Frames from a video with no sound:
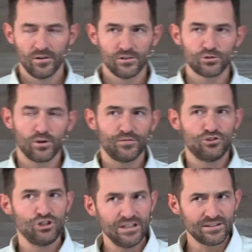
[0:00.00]
So if
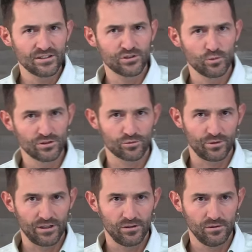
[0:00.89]
Jesus was
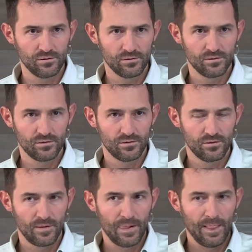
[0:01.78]
real
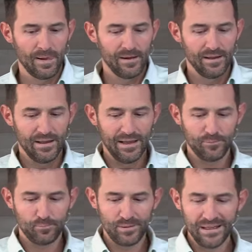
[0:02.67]

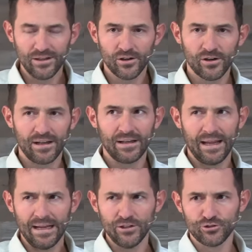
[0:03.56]
and Peter and
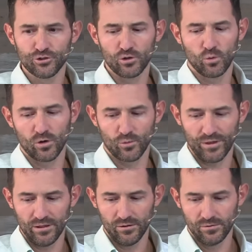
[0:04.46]
Andrew were
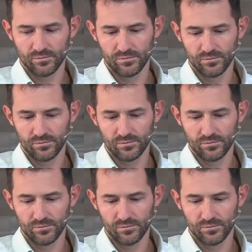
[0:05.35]
real,